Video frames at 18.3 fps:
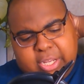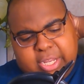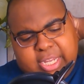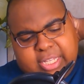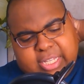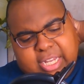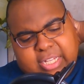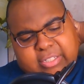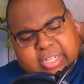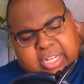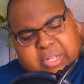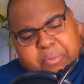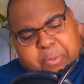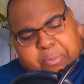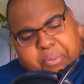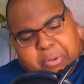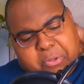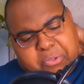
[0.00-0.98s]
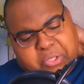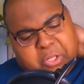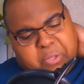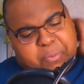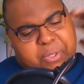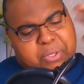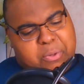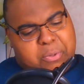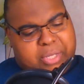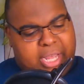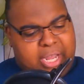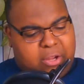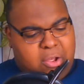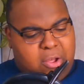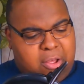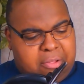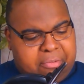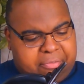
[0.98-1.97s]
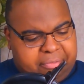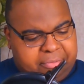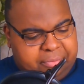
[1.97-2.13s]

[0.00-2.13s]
he does say in the proposal there'll be no kickoff.